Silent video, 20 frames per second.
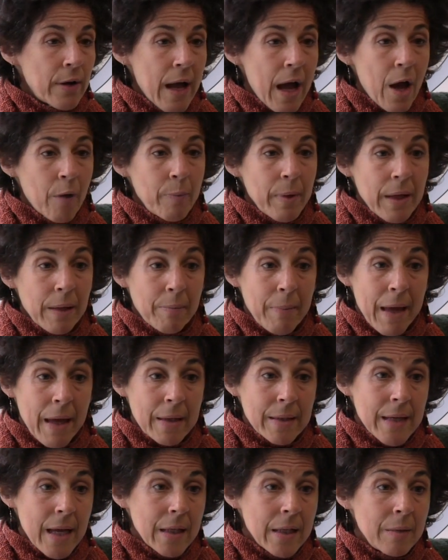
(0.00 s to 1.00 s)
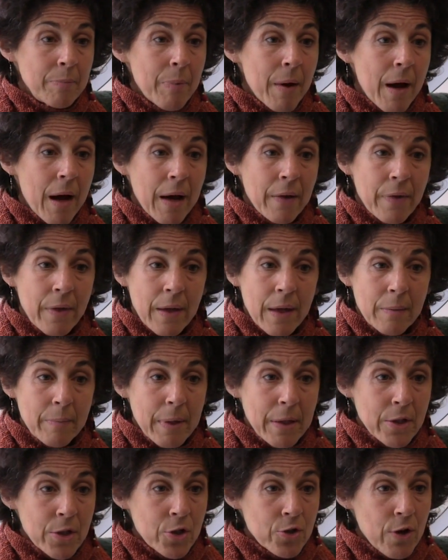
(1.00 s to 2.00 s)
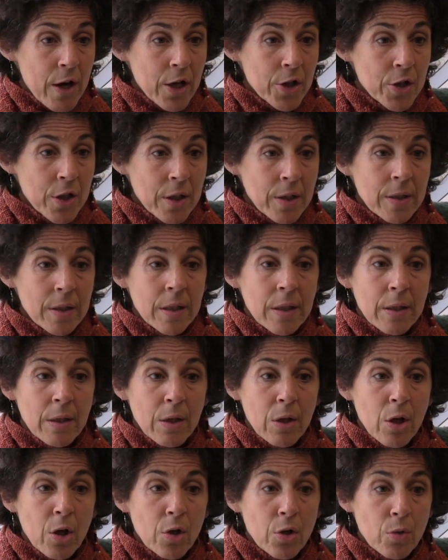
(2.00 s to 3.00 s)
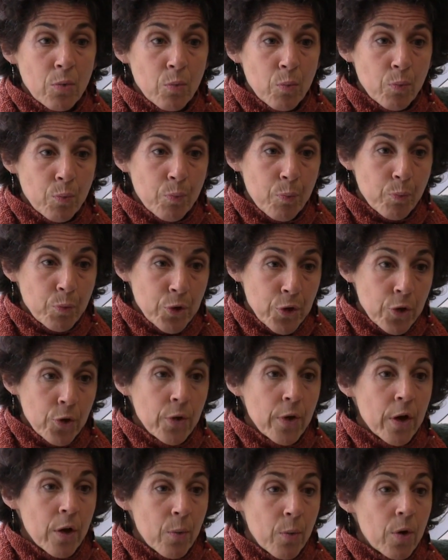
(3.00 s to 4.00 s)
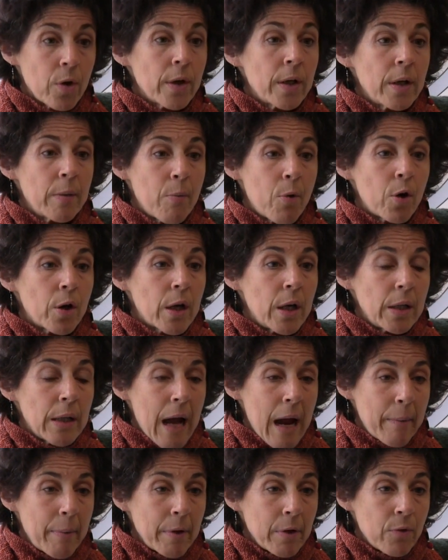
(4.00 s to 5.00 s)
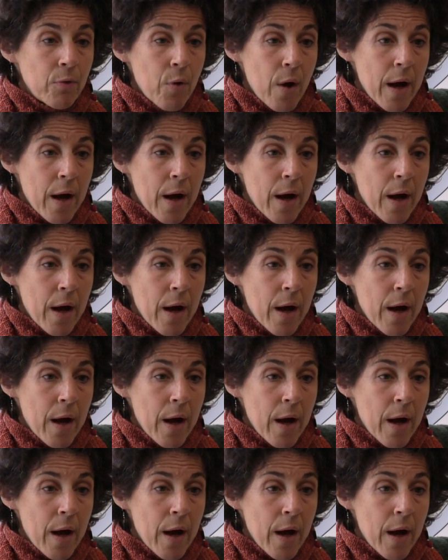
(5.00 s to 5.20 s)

now being mandated by the administration to do their work in a more collaborative